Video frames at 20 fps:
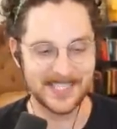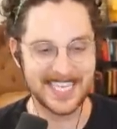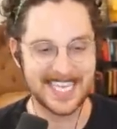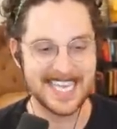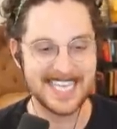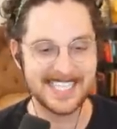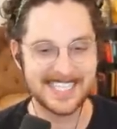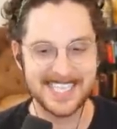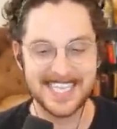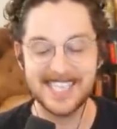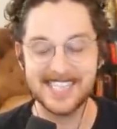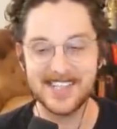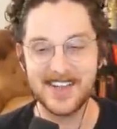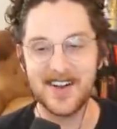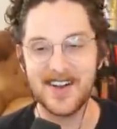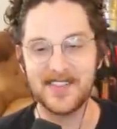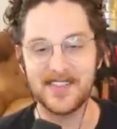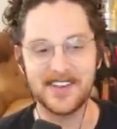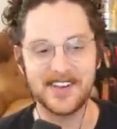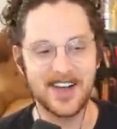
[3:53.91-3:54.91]
Like he sees
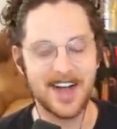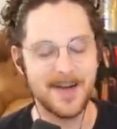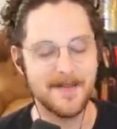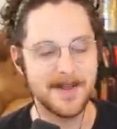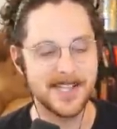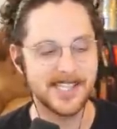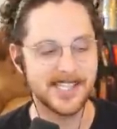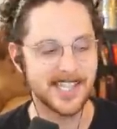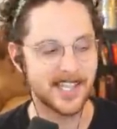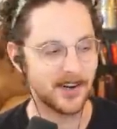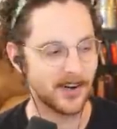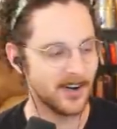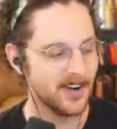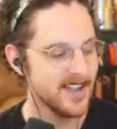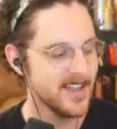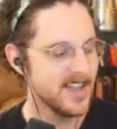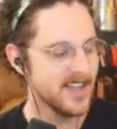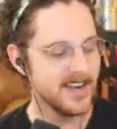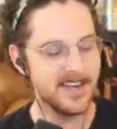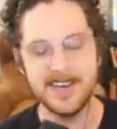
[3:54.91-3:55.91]
all the comments that
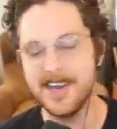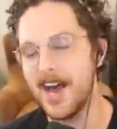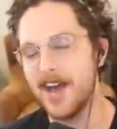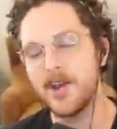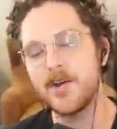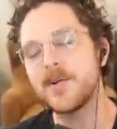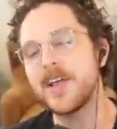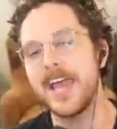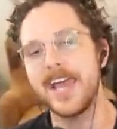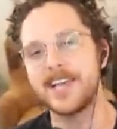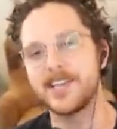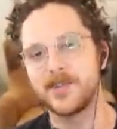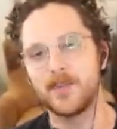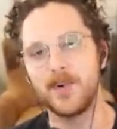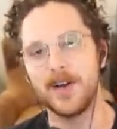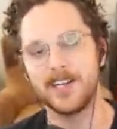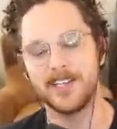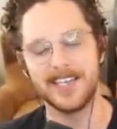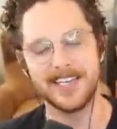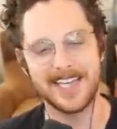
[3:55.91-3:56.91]
are not okay as
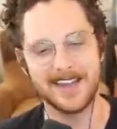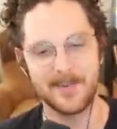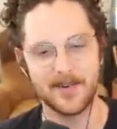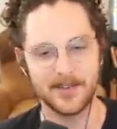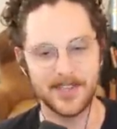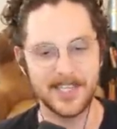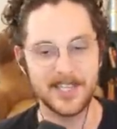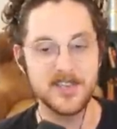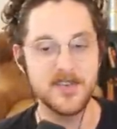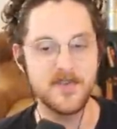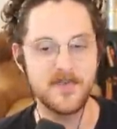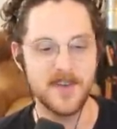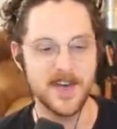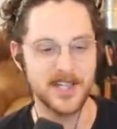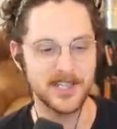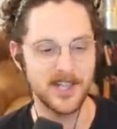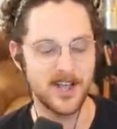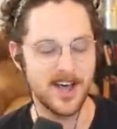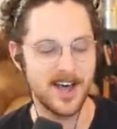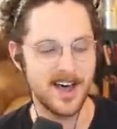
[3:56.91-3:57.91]
well. Like everyone, like you
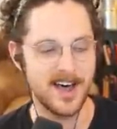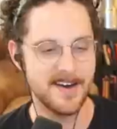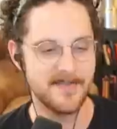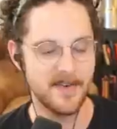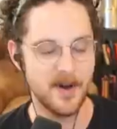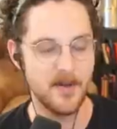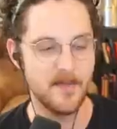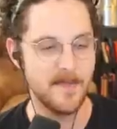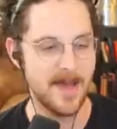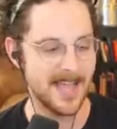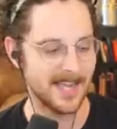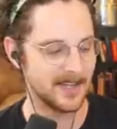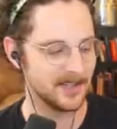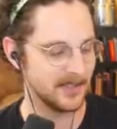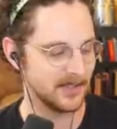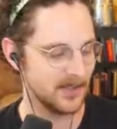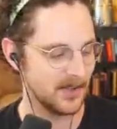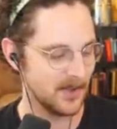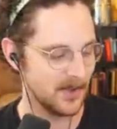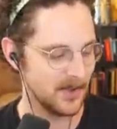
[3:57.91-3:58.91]
fell off,
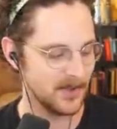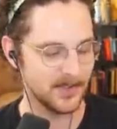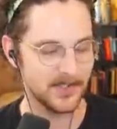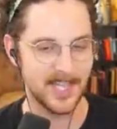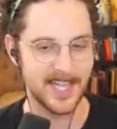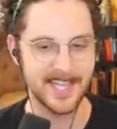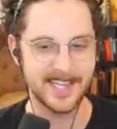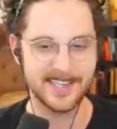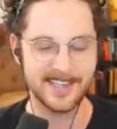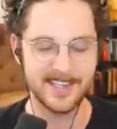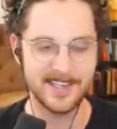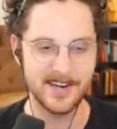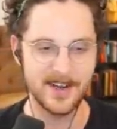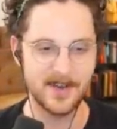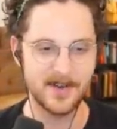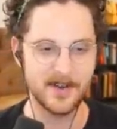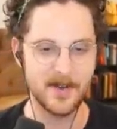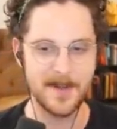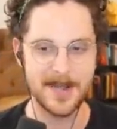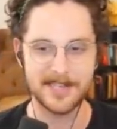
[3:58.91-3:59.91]
OMEGALUL, like you
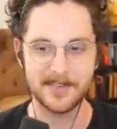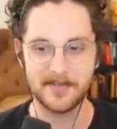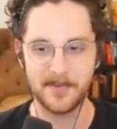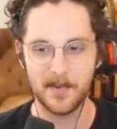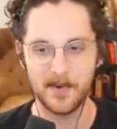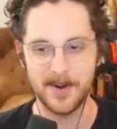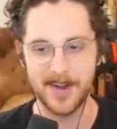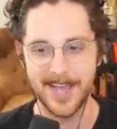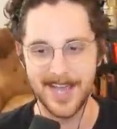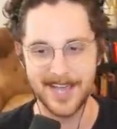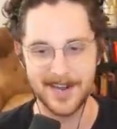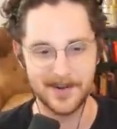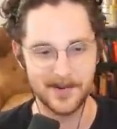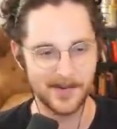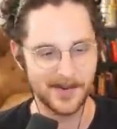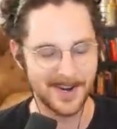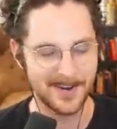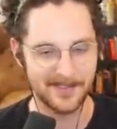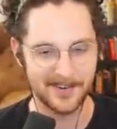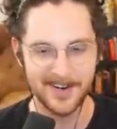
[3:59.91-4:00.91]
know go back to Fortnite
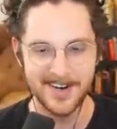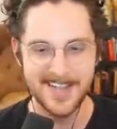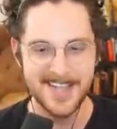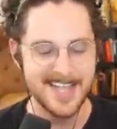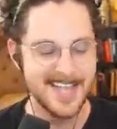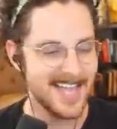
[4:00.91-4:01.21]
or whatever.